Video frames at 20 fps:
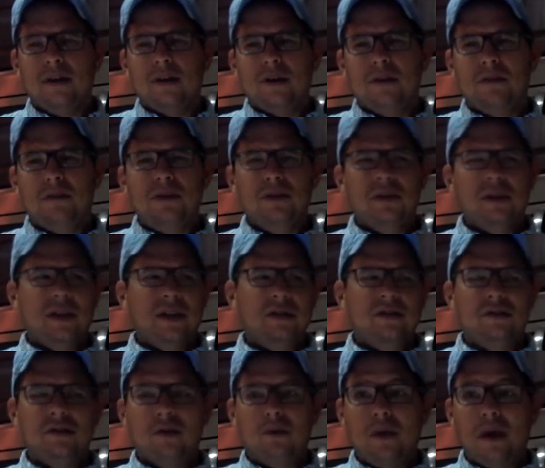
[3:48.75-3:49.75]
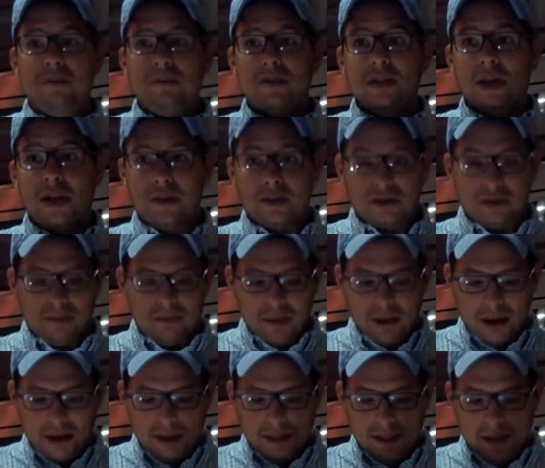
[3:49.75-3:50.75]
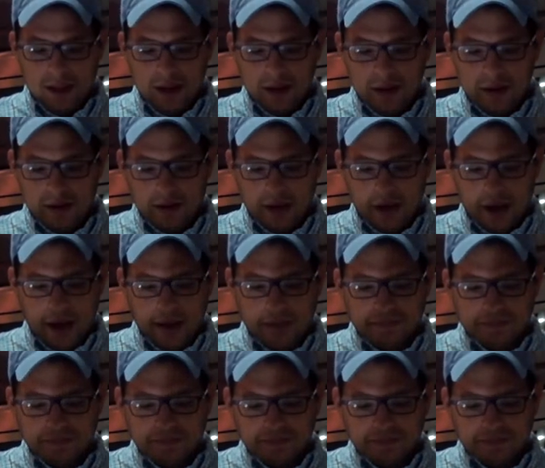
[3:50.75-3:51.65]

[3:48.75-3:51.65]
website or something like that. Okay.